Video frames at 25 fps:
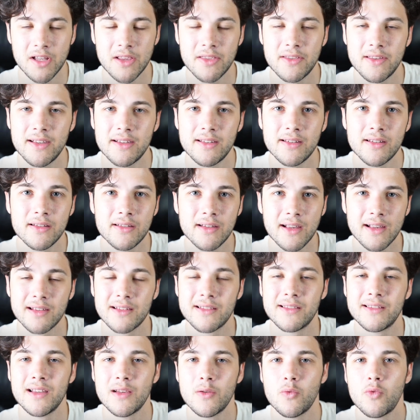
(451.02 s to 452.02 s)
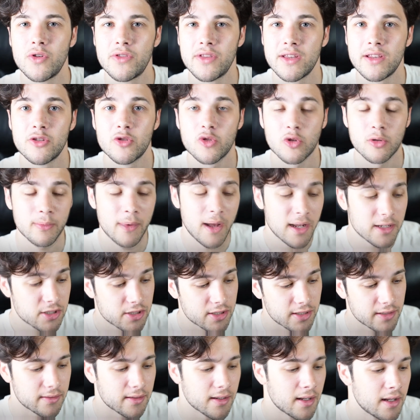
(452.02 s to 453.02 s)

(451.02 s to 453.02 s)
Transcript: but this is still within your budget